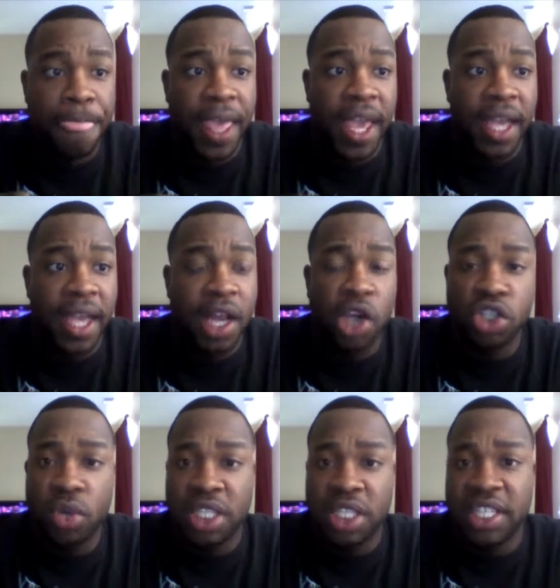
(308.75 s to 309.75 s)
And I
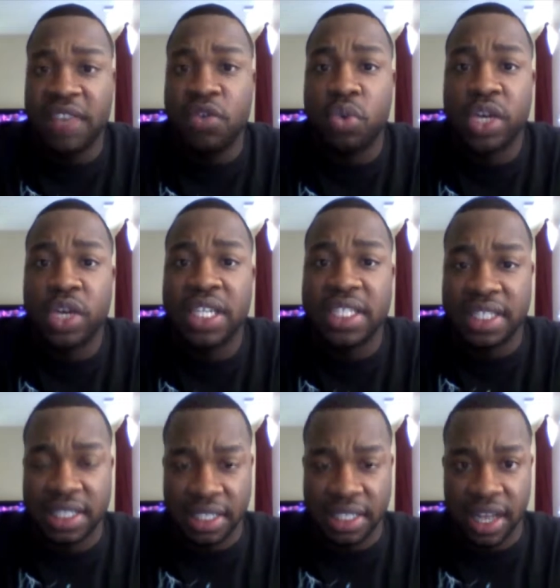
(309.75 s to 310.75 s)
also wanted to give you
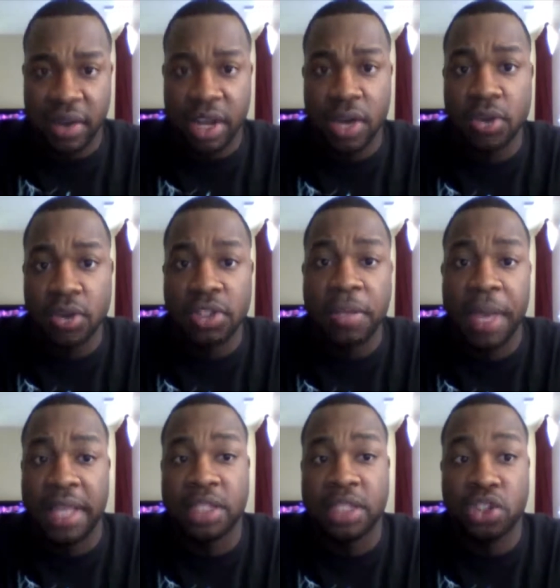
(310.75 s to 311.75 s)
realistic scenarios to
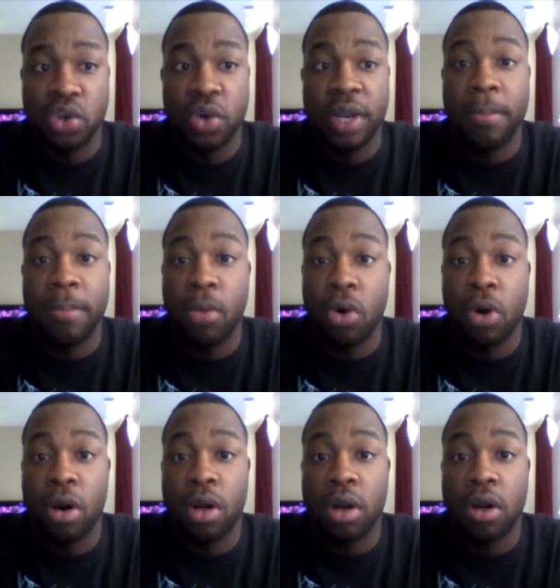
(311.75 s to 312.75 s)
make the story
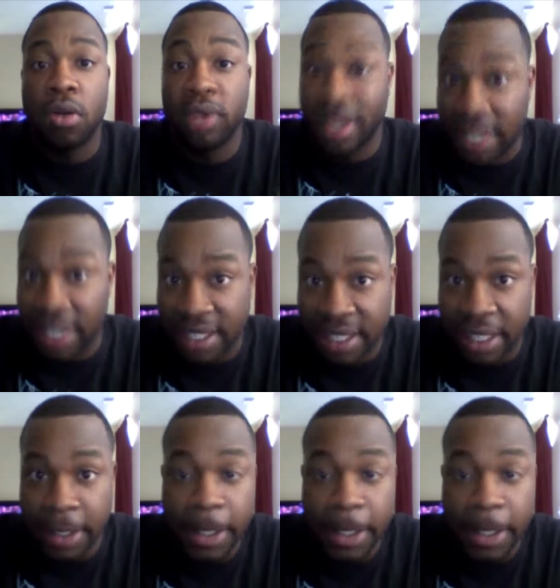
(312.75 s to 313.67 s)
more realistic.